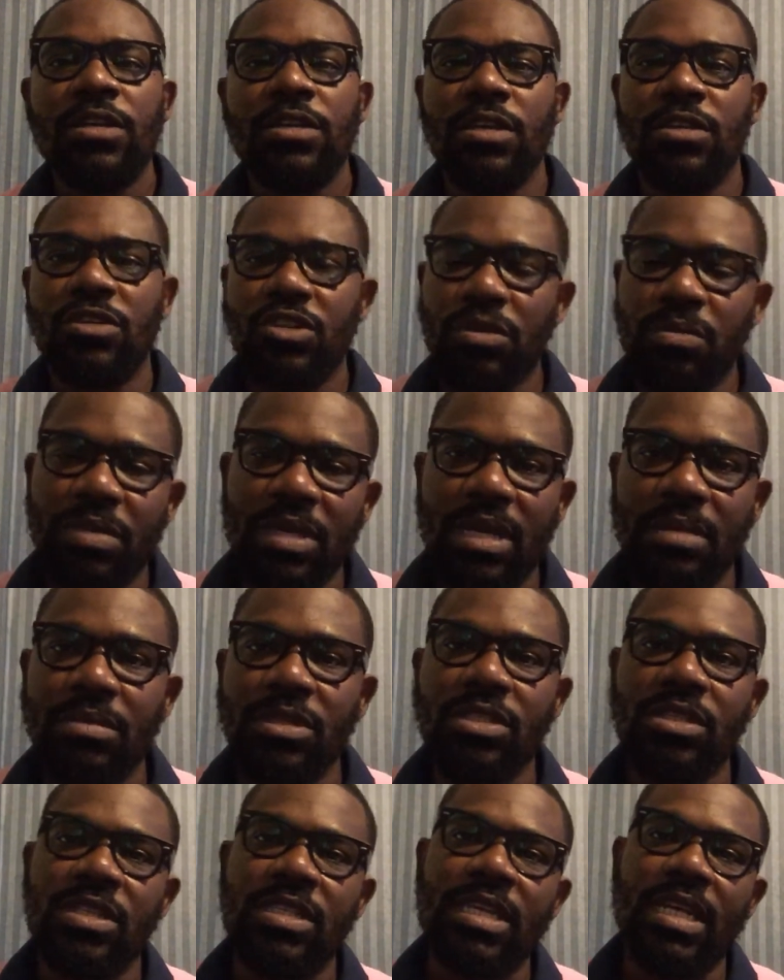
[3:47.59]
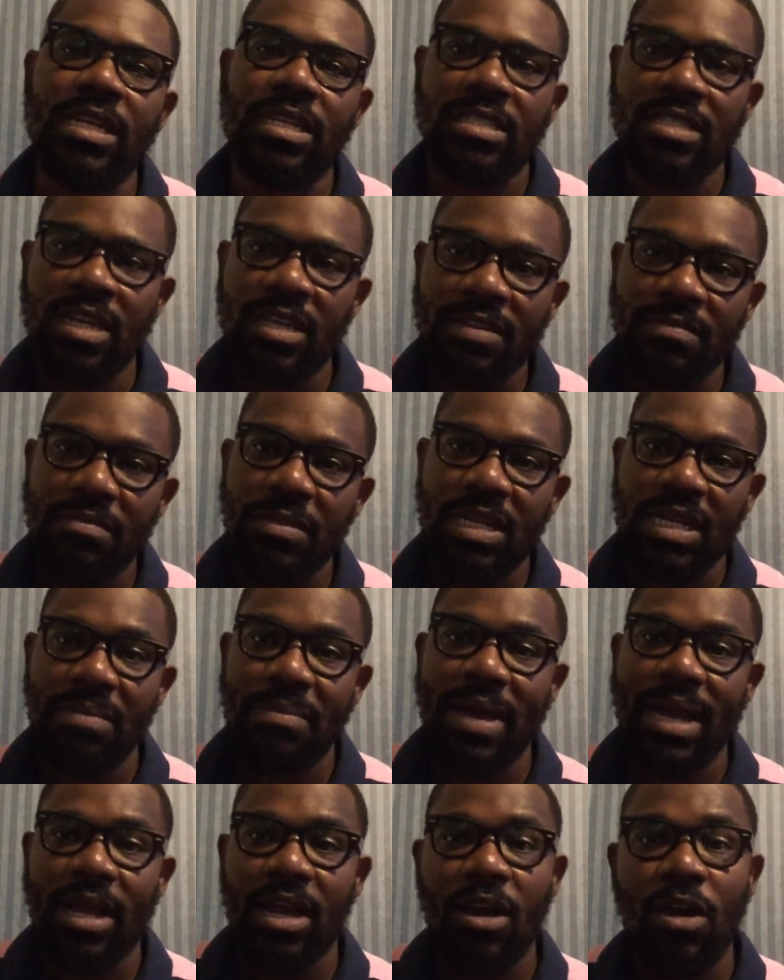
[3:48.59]
You should be able to send a ton of money
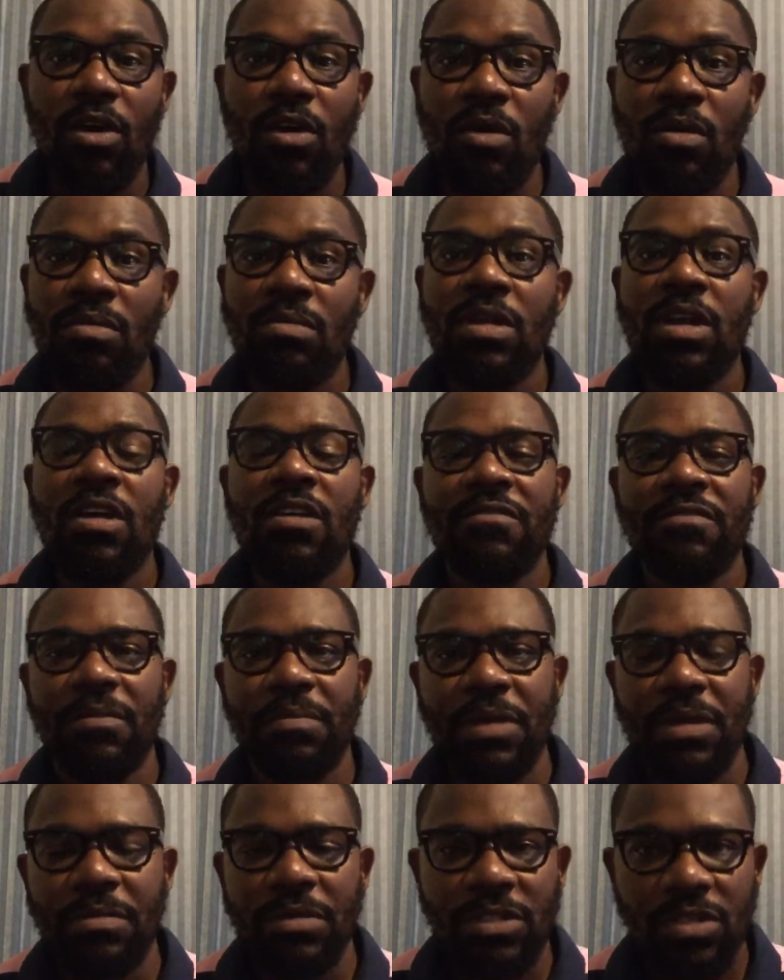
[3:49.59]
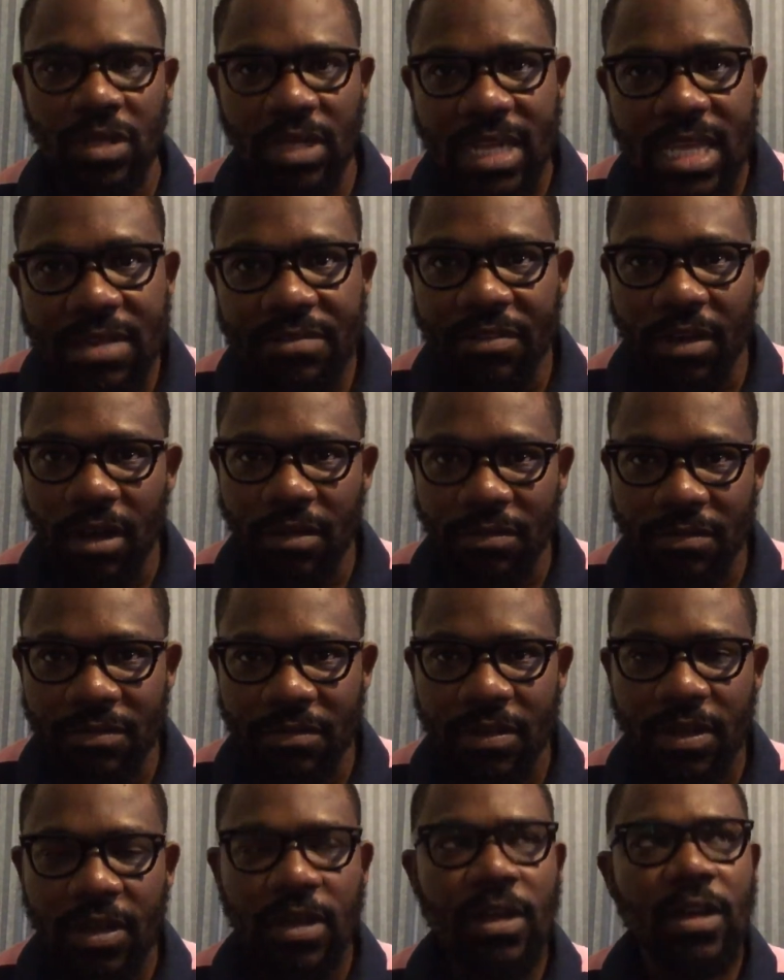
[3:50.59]
back home for people to live
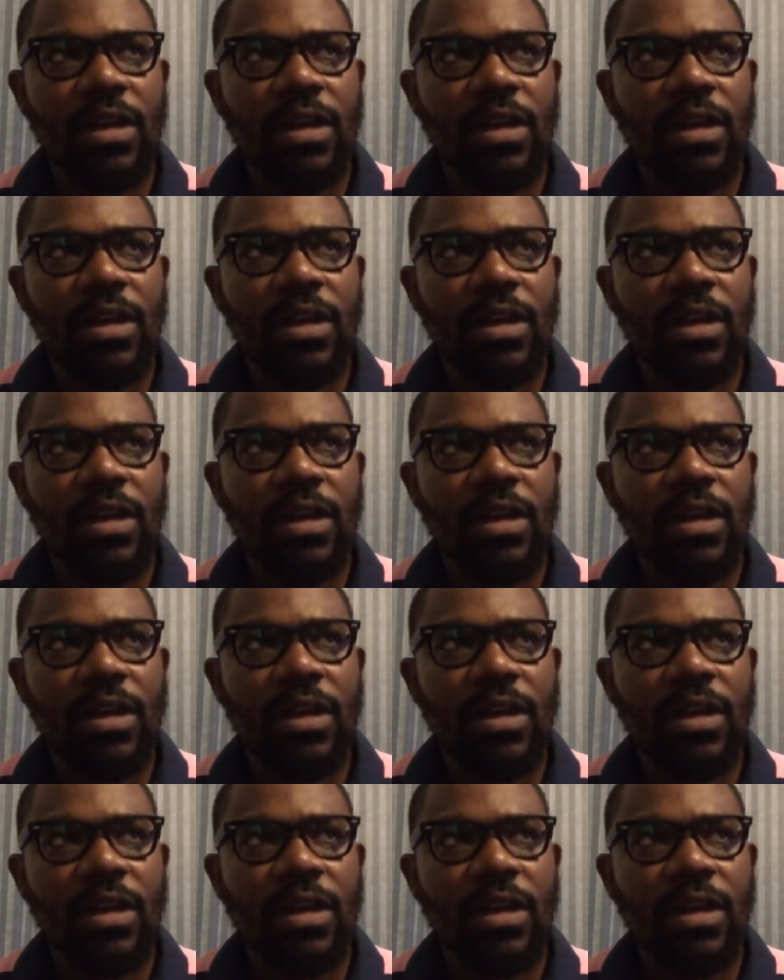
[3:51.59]
off.